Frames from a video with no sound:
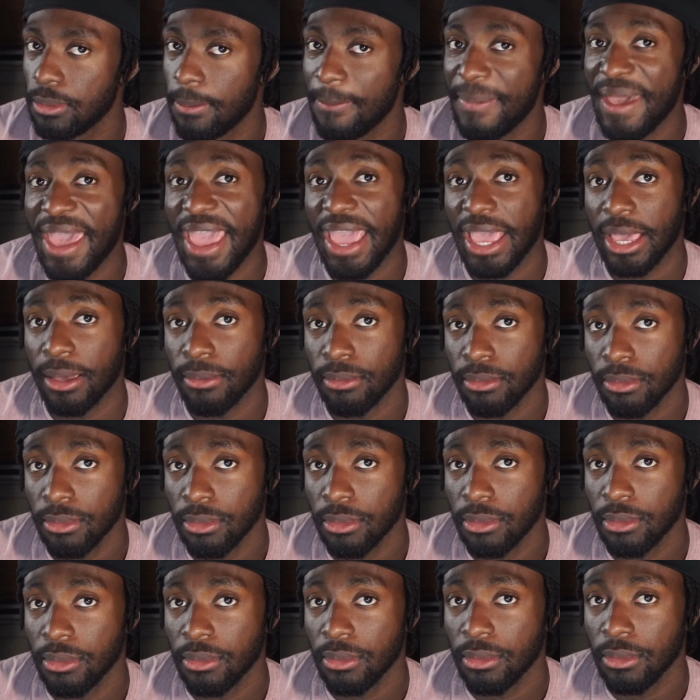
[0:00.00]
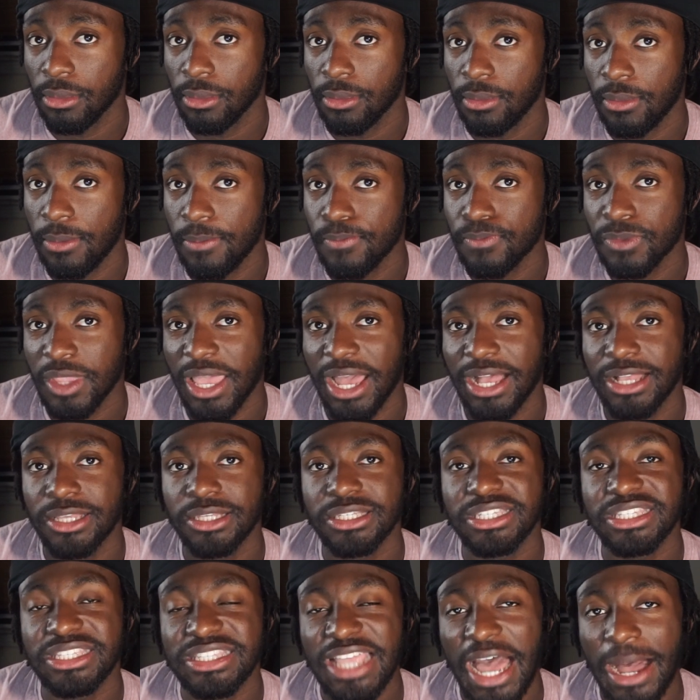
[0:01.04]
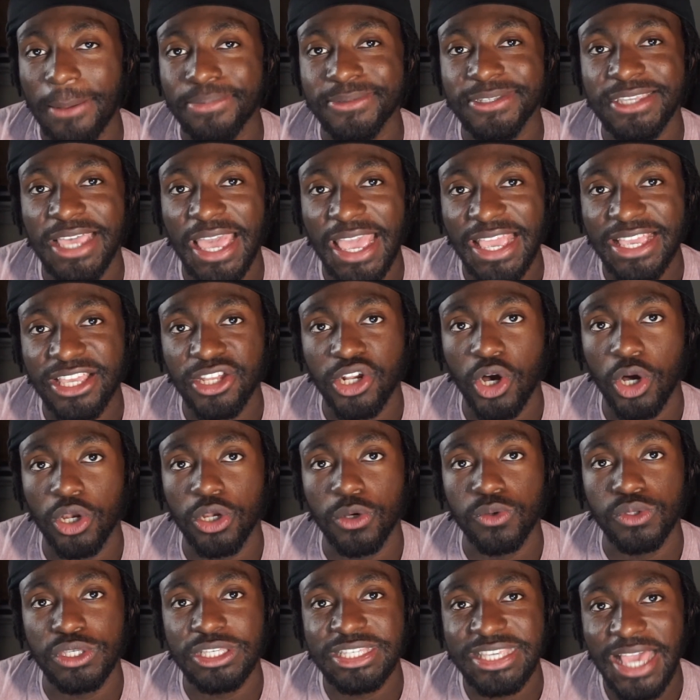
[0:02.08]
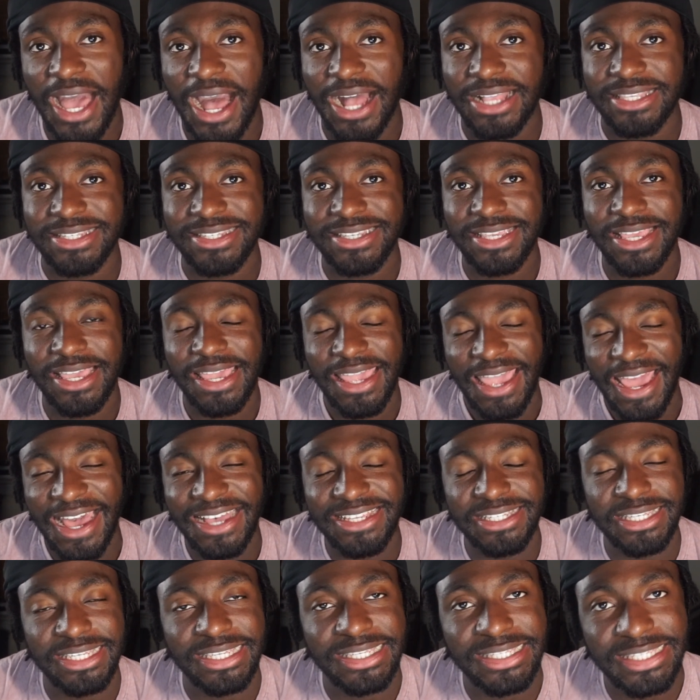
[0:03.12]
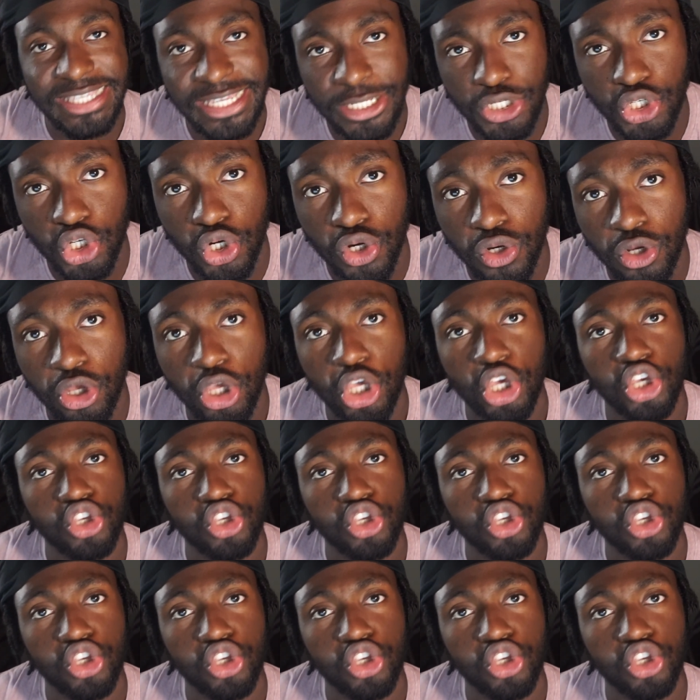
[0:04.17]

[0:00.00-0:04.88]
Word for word: Bam. Stop taking all those shots. As a center,